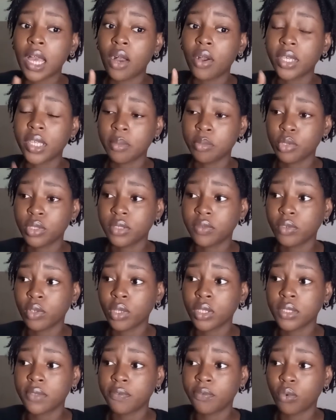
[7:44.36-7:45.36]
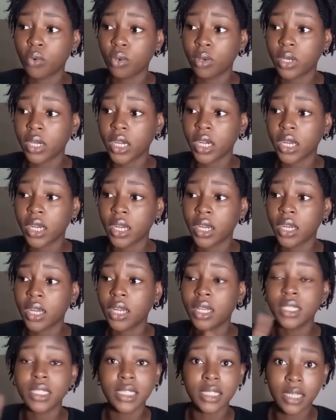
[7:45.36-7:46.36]
I'll keep those vlogs for
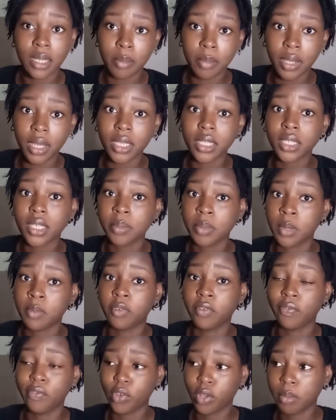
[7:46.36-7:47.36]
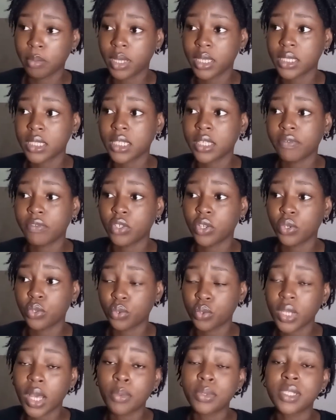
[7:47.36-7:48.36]
December, keep them for Vlogmas. If they're
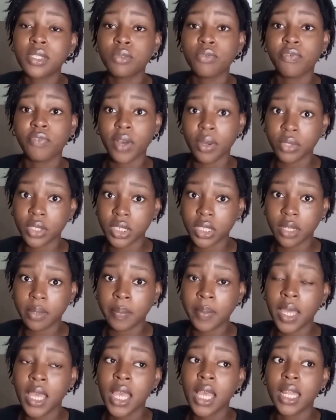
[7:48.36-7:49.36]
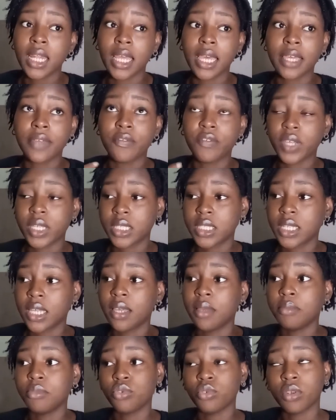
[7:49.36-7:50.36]
good, I'll still vouch them, like vet
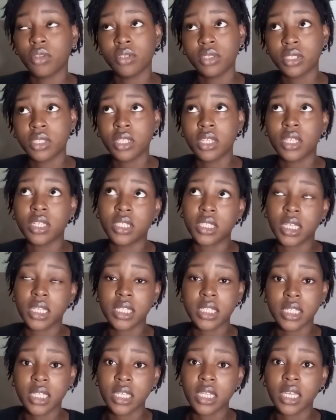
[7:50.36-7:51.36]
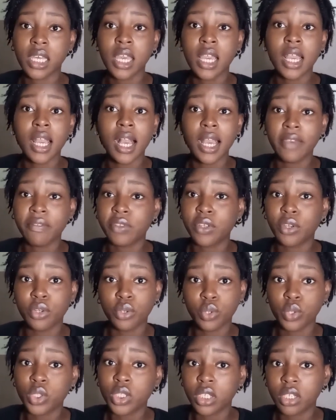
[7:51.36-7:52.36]
them, do all those things and see if they're
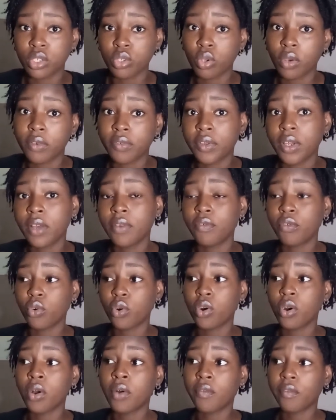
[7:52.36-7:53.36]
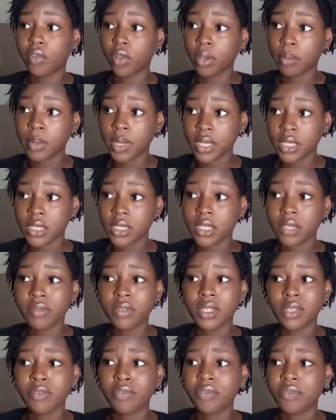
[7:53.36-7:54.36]
good enough for Vlogmas.
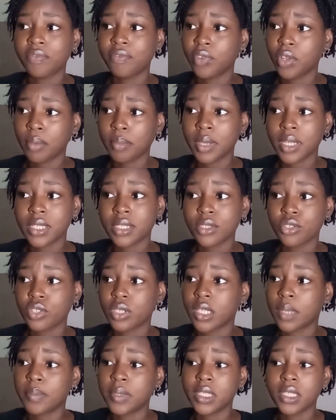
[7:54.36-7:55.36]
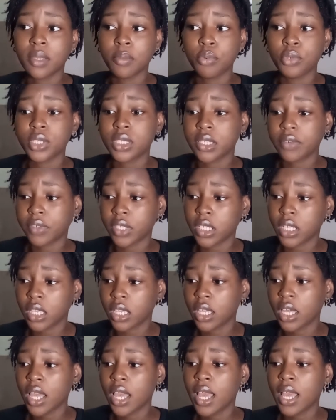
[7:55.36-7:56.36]
Even if Vlogmas is just like basically posting every
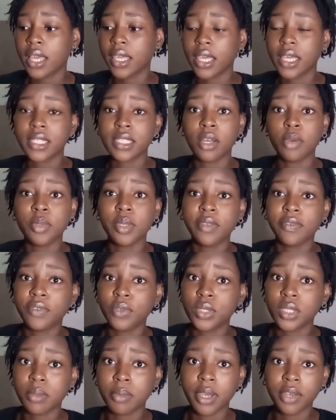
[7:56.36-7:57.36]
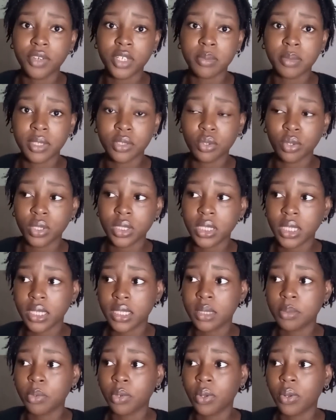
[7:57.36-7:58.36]
day, yes, I'll be infusing my Christmas
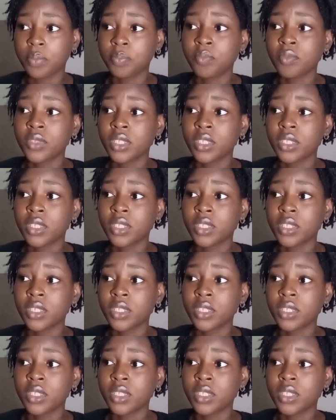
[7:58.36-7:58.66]
content, but